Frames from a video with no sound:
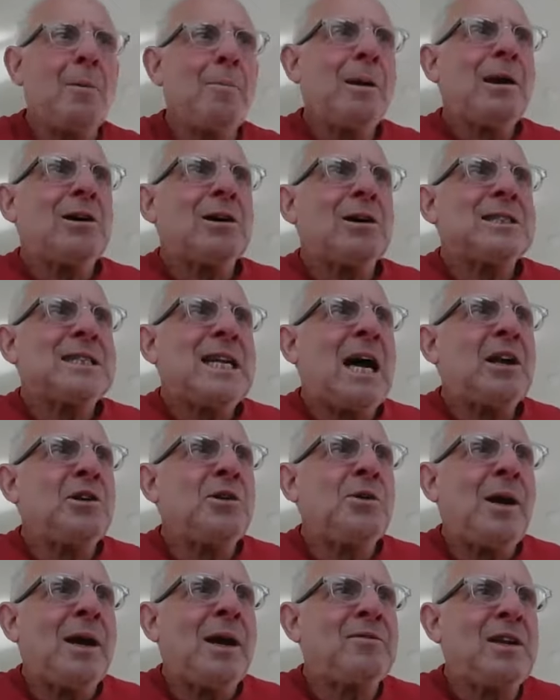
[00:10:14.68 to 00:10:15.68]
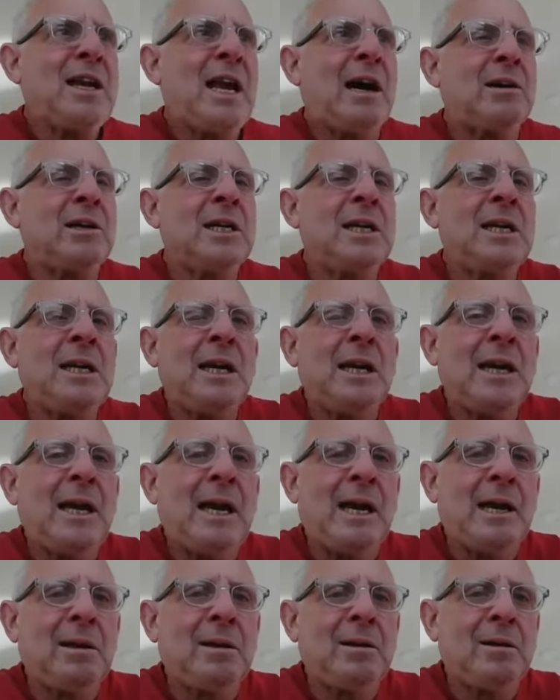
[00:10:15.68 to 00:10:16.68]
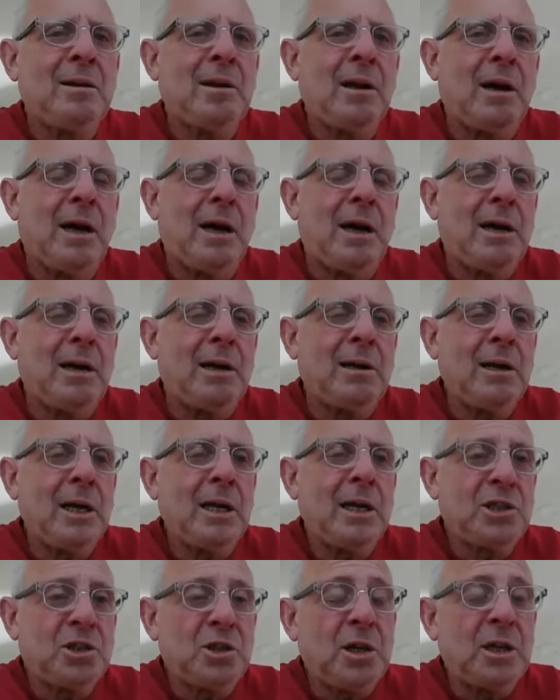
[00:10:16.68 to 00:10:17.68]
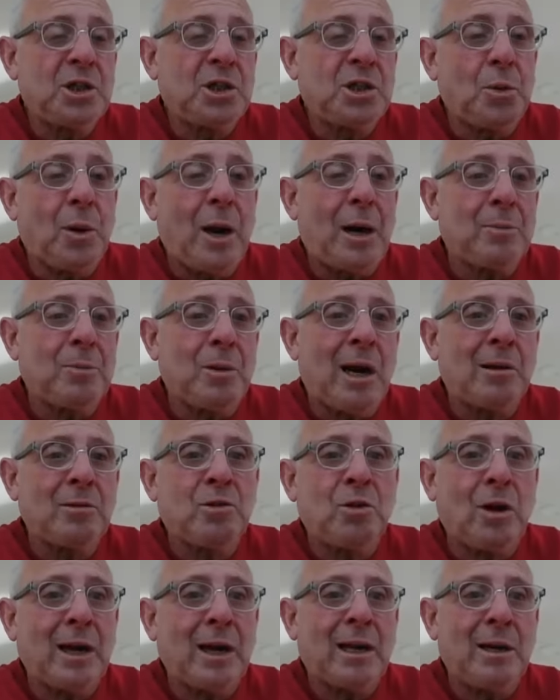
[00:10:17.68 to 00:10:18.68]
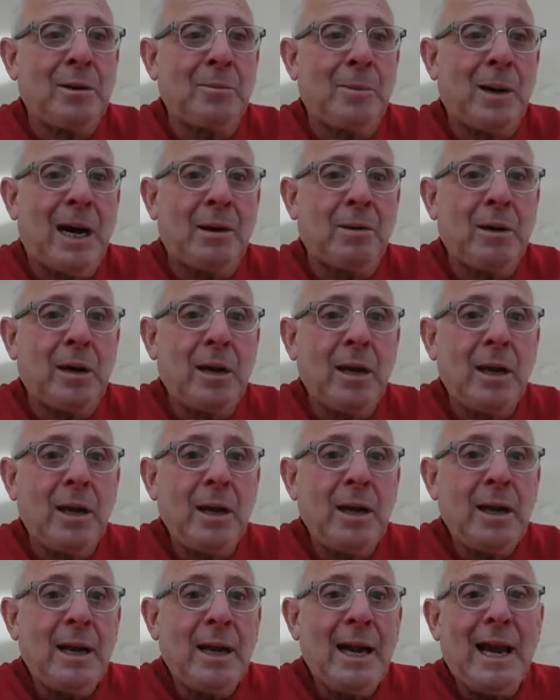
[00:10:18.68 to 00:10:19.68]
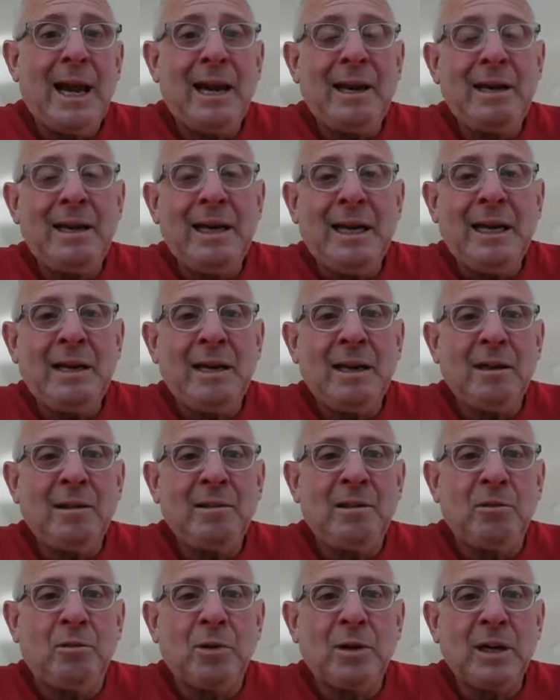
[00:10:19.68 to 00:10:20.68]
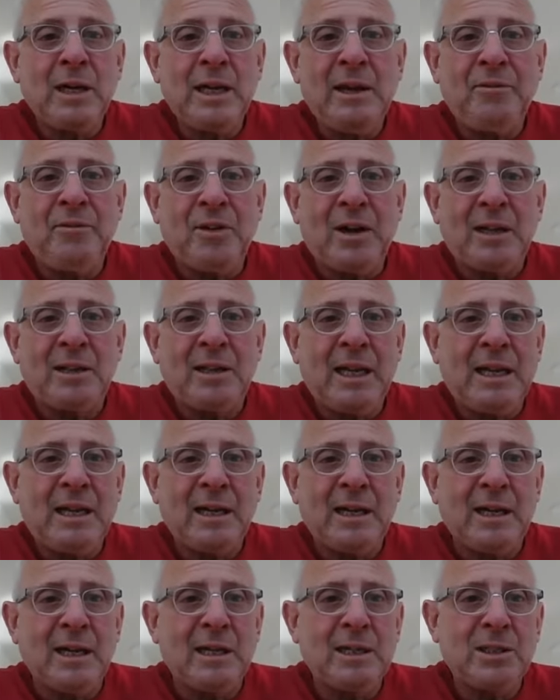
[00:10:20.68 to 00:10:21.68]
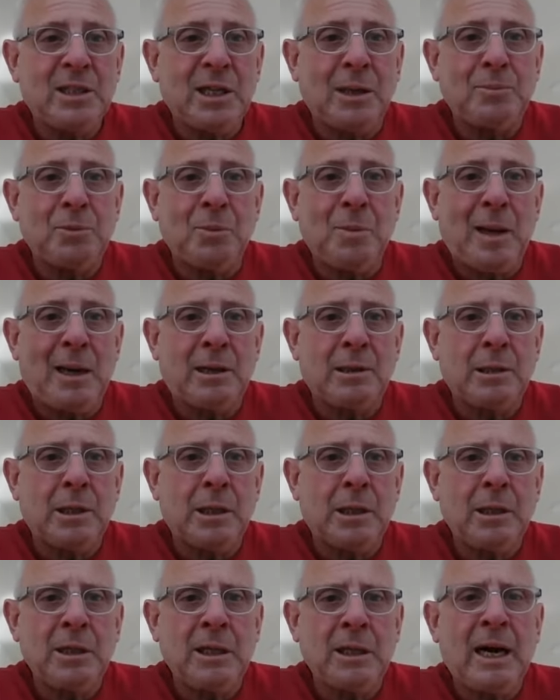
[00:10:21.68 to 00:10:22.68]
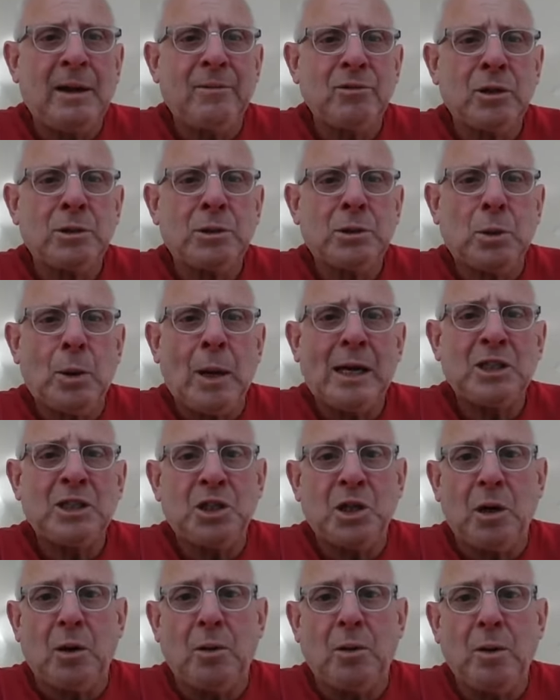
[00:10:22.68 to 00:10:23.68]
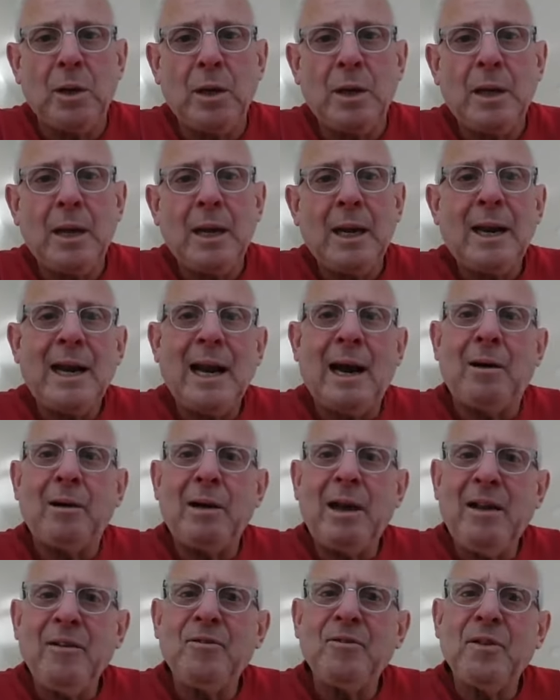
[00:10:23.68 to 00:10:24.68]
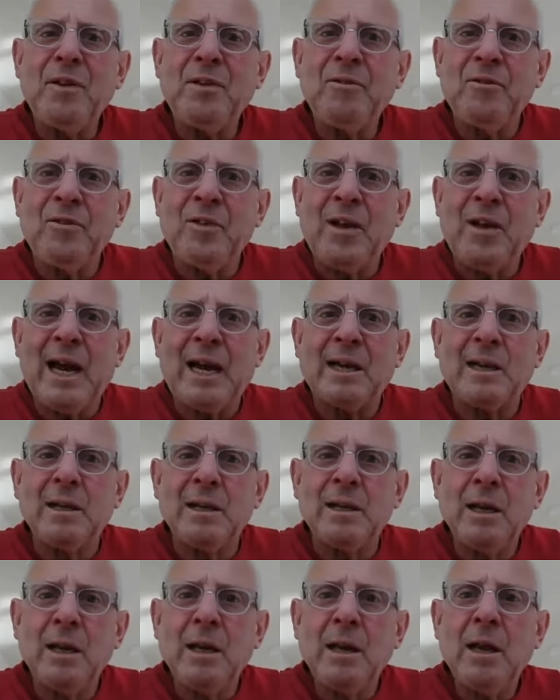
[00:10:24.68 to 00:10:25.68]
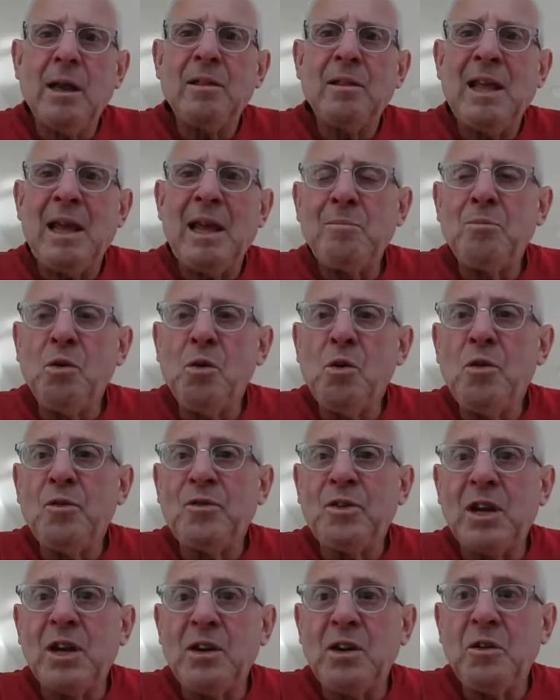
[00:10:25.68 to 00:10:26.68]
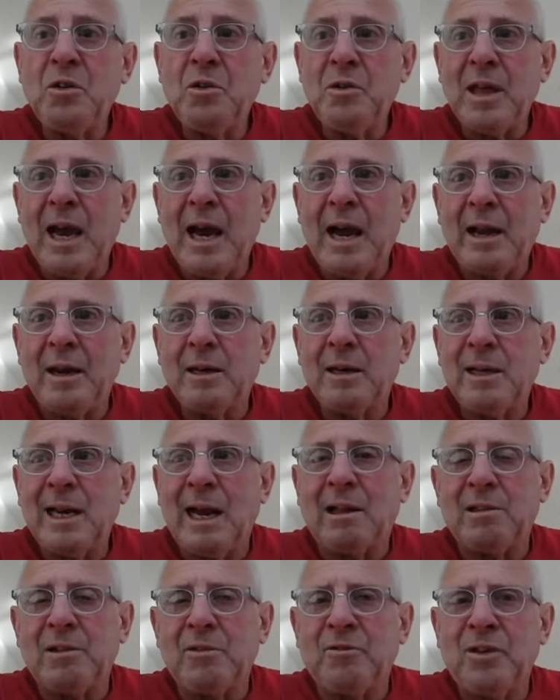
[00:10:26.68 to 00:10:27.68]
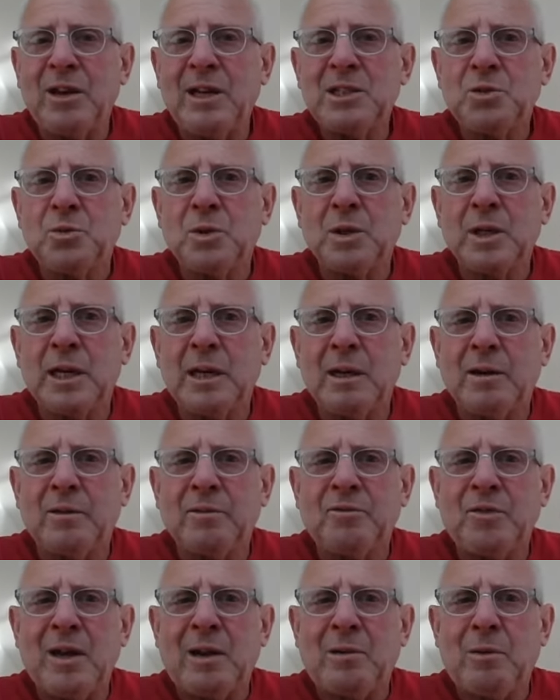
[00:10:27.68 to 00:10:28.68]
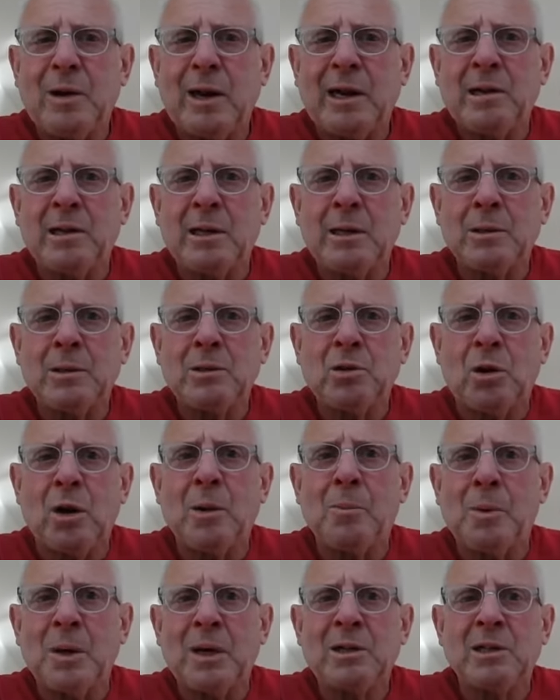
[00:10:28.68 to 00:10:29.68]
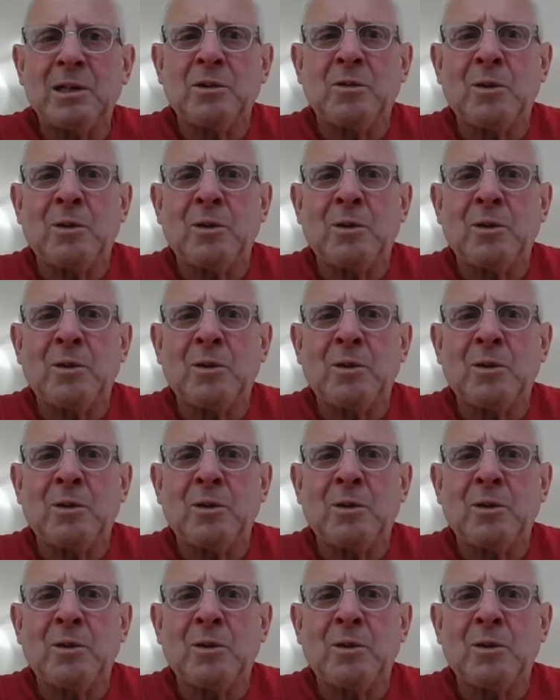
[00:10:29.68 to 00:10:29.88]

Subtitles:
because now you have Yellen and Sherrod Brown talking about ending the relief on the supplementary leverage ratio. Now, if in fact they move to do that, now it's really a Fed regulatory, but